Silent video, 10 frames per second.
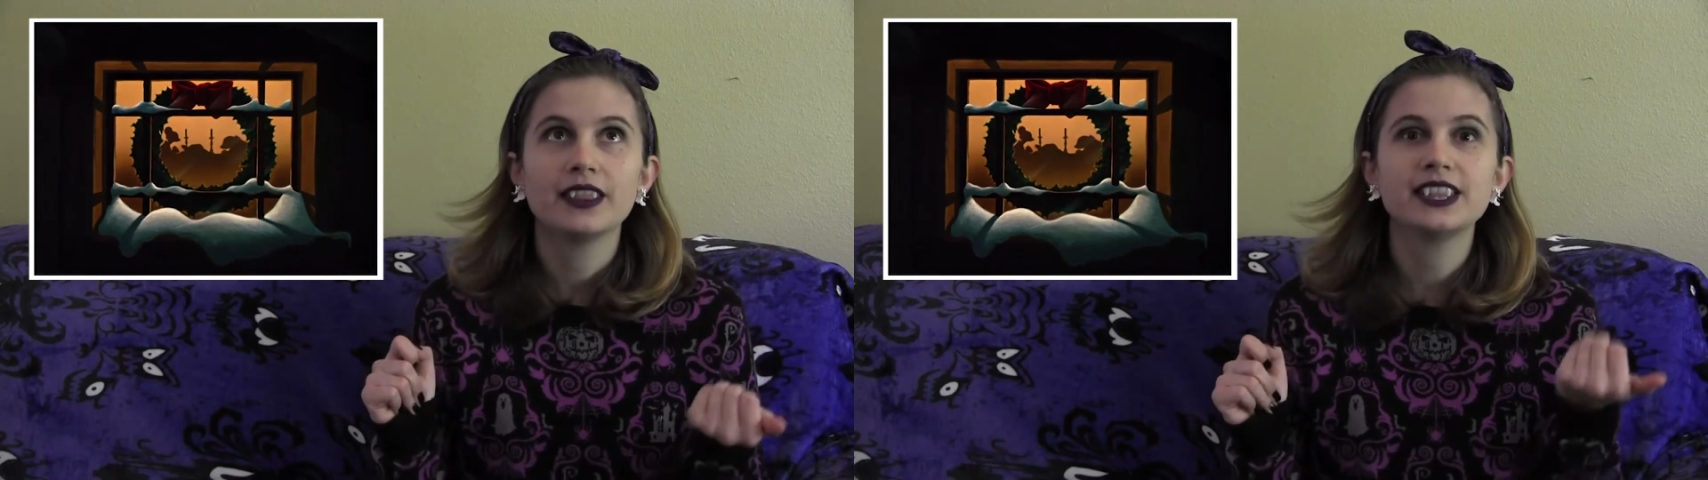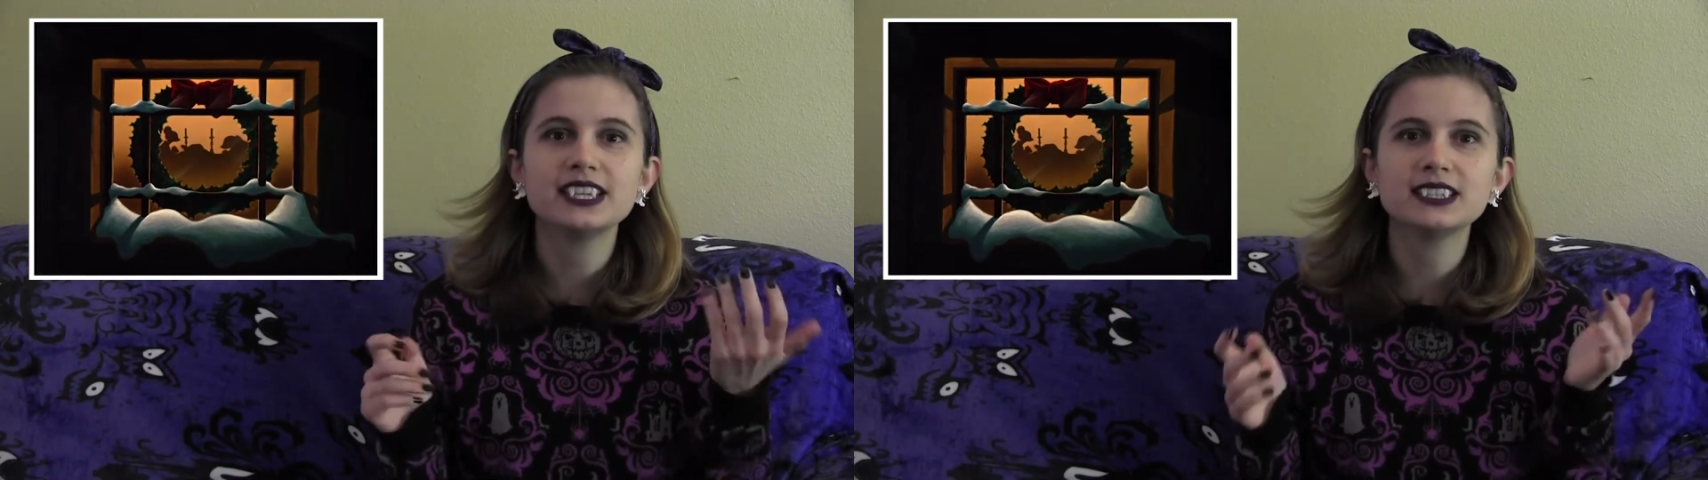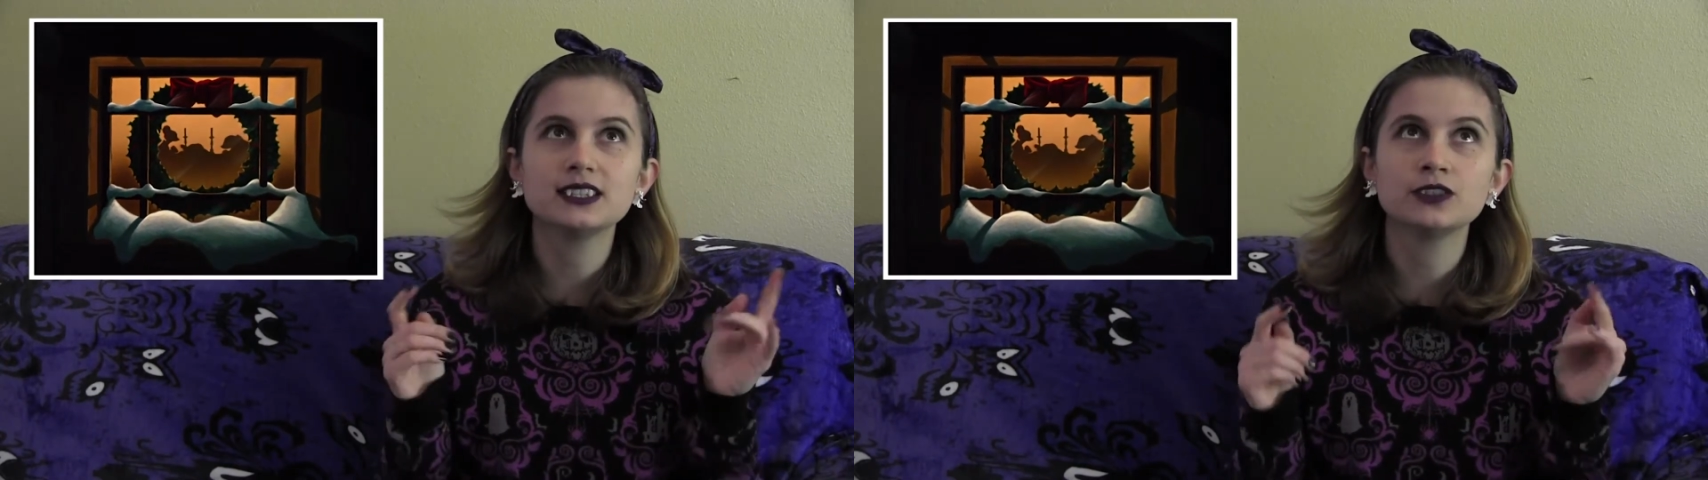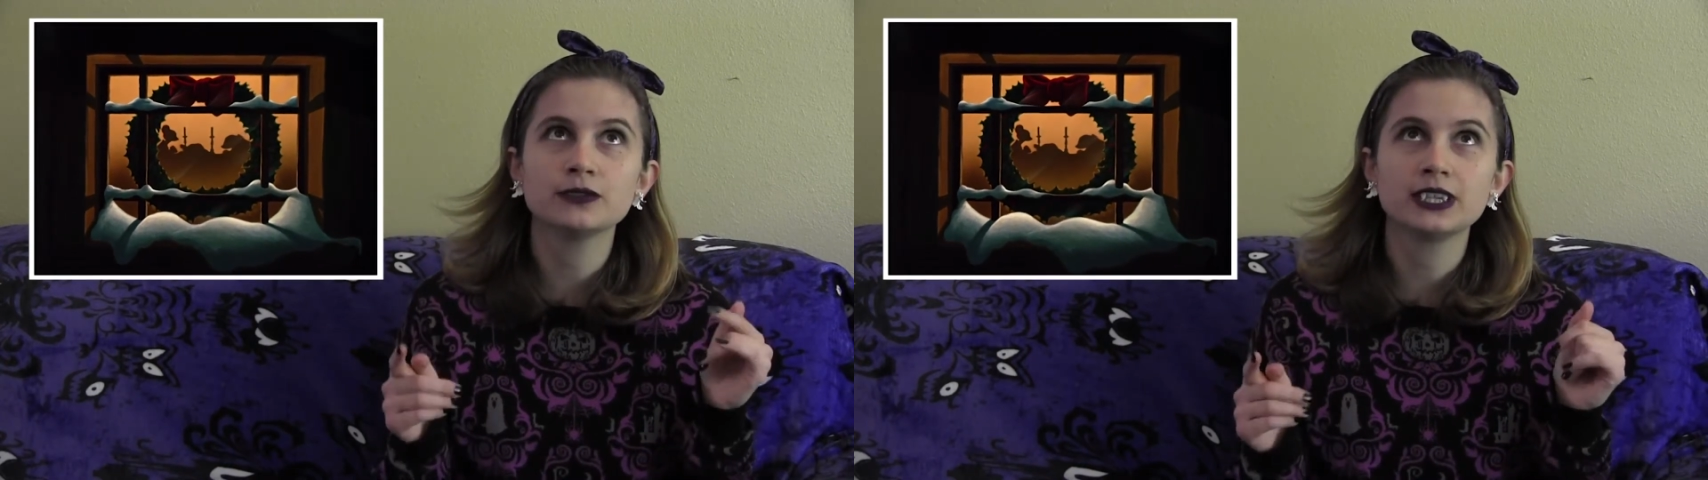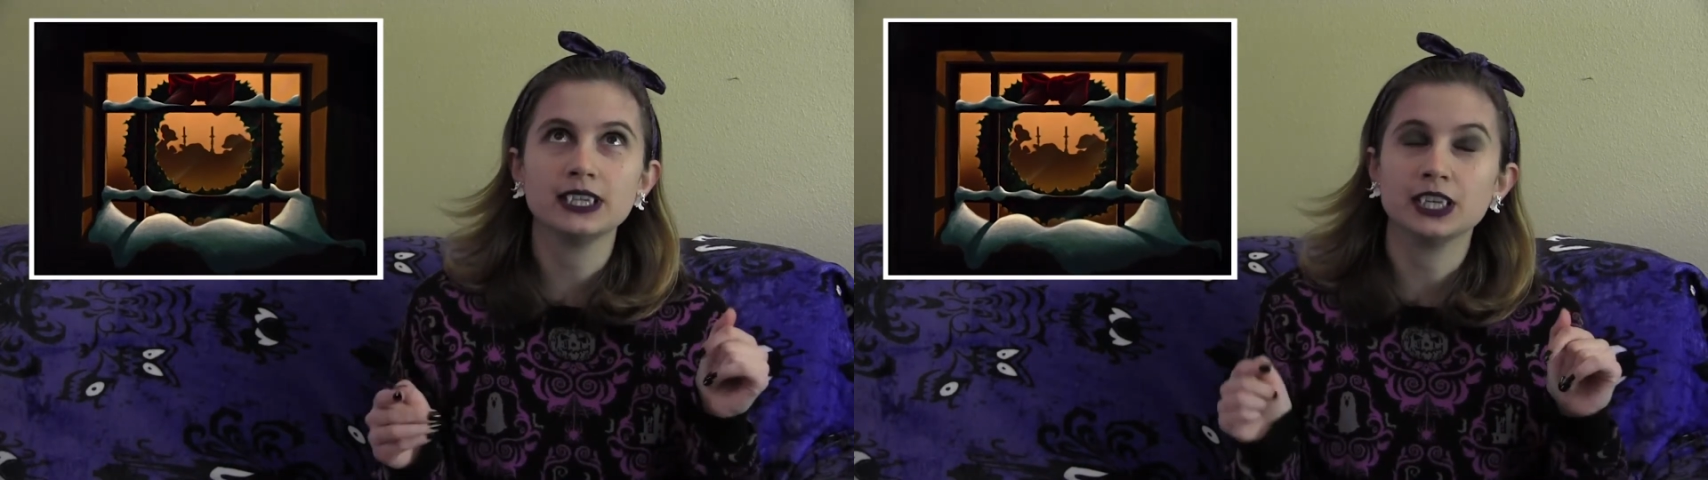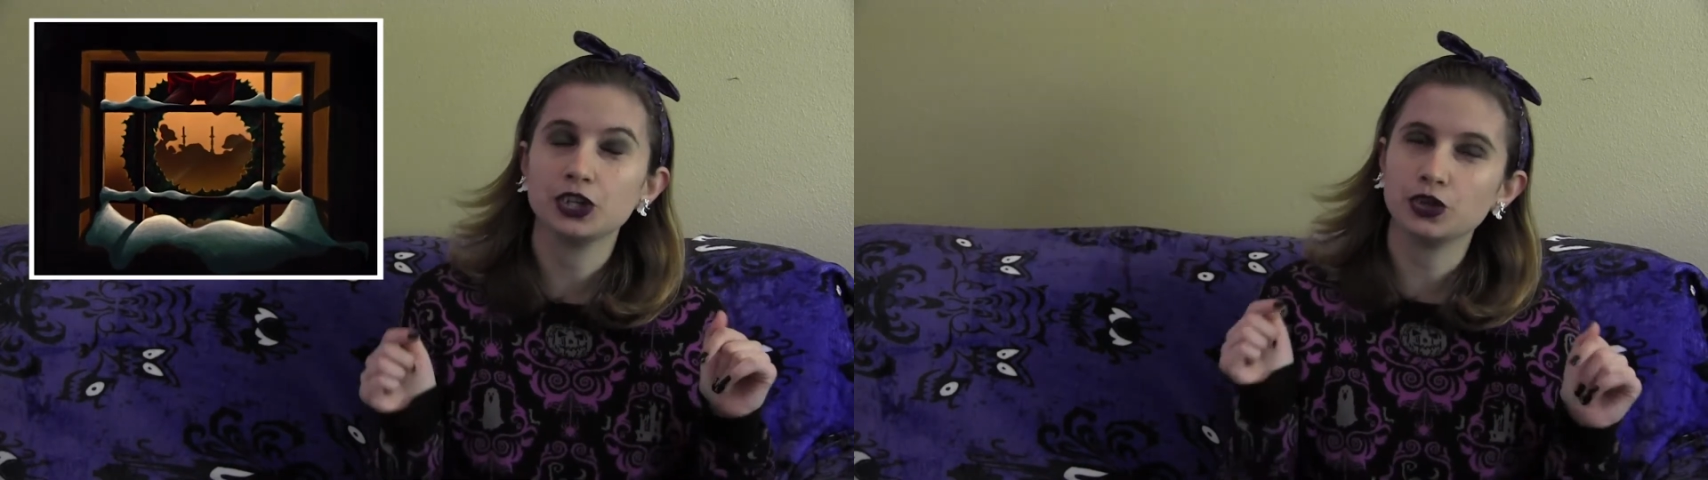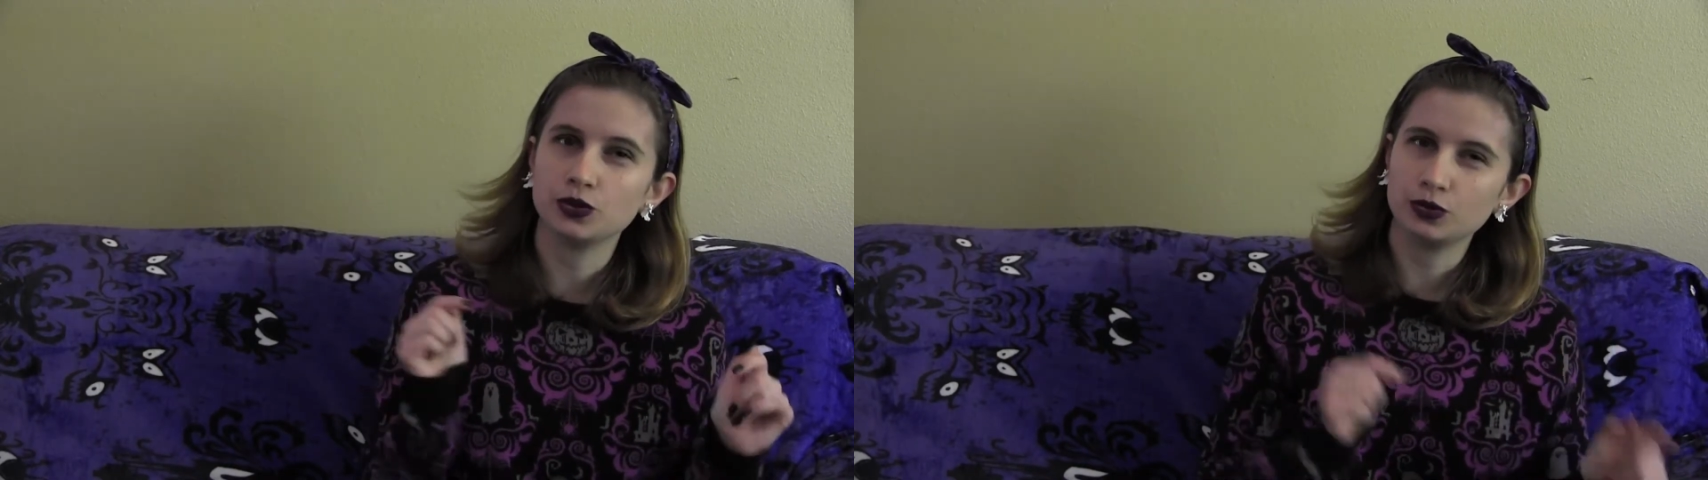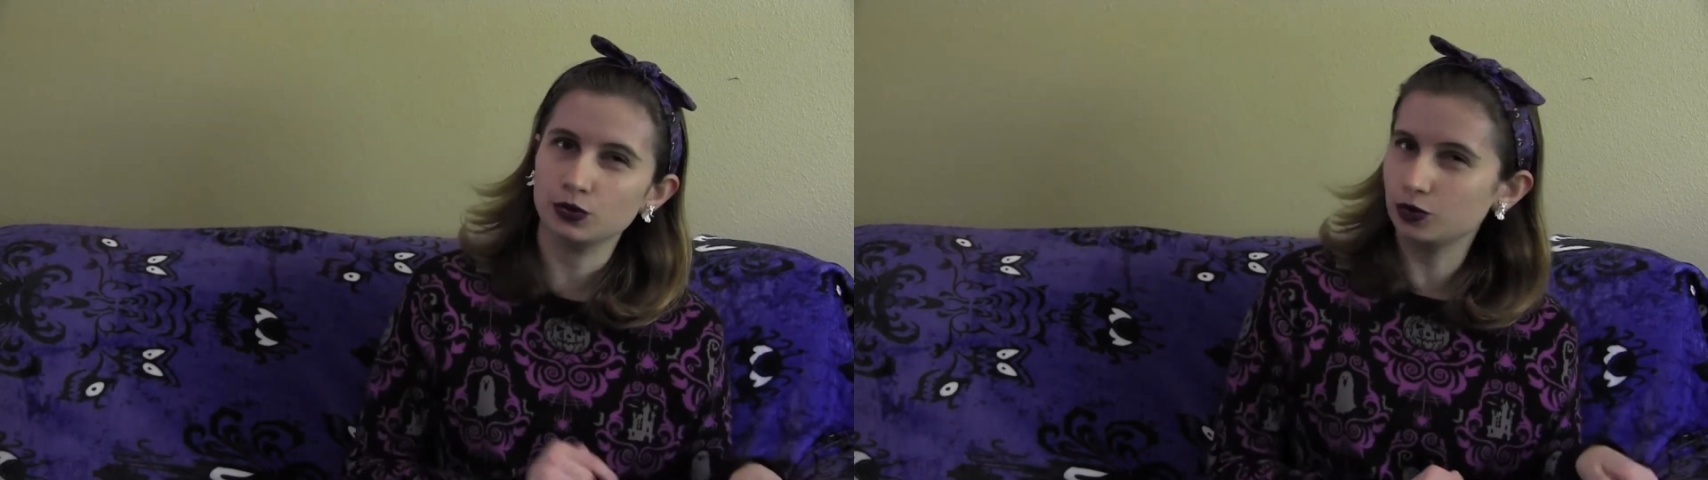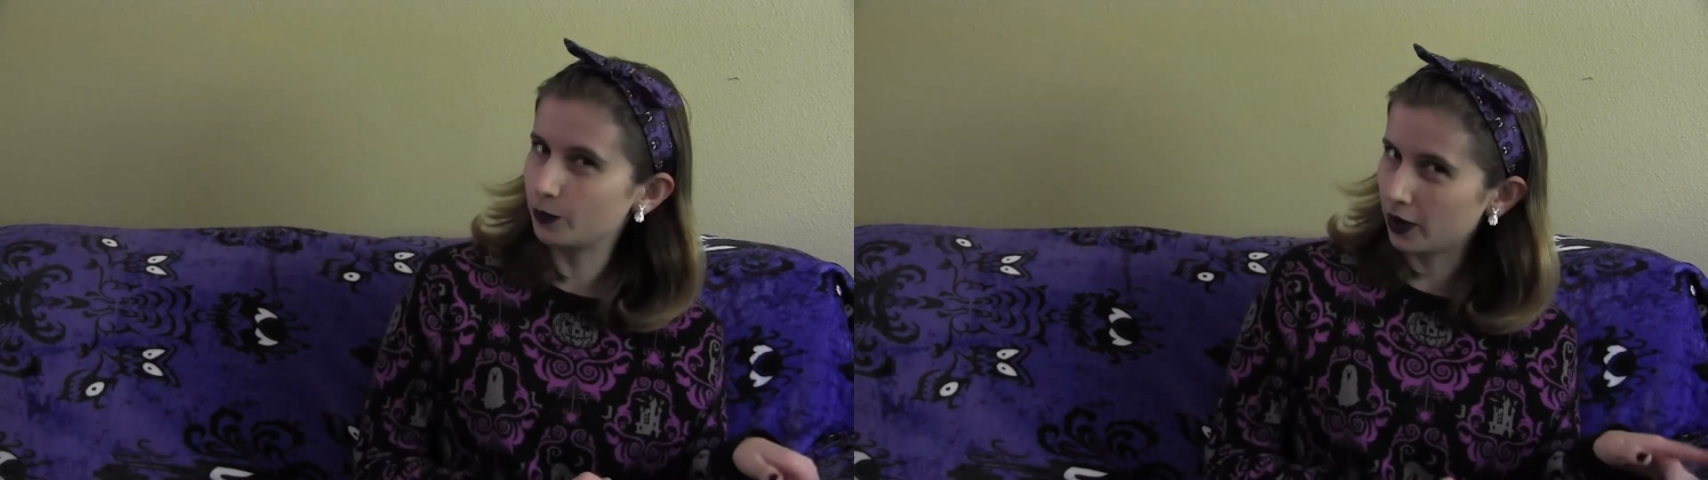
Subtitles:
This isn't really a huge